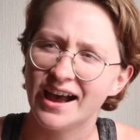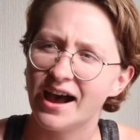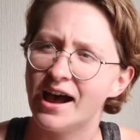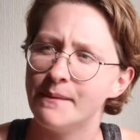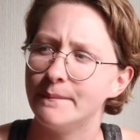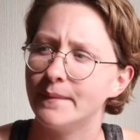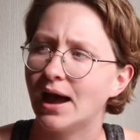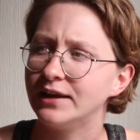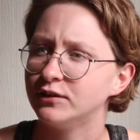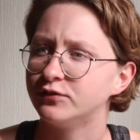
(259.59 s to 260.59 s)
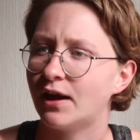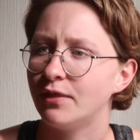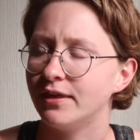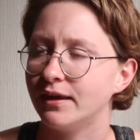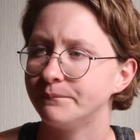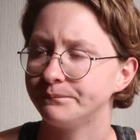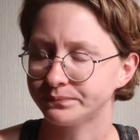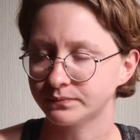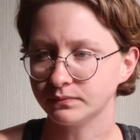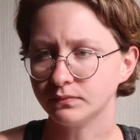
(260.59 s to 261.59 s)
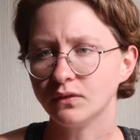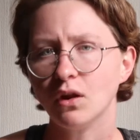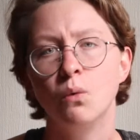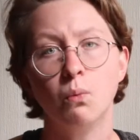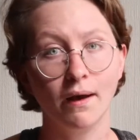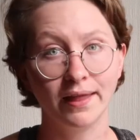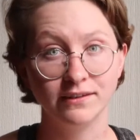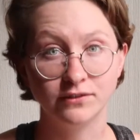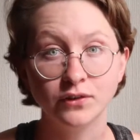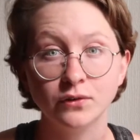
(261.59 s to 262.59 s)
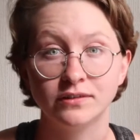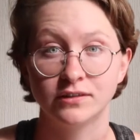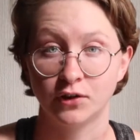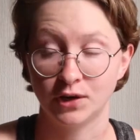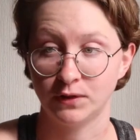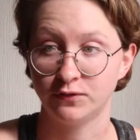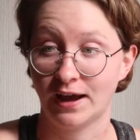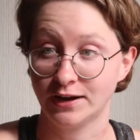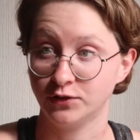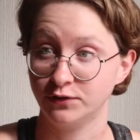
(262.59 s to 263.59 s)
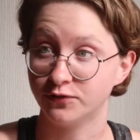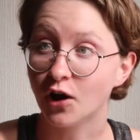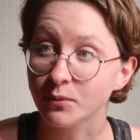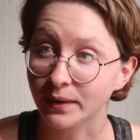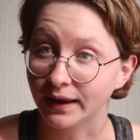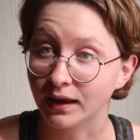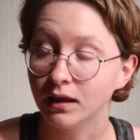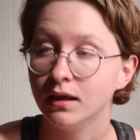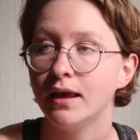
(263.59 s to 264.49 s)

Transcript: I just found that while I do disagree with factory farming,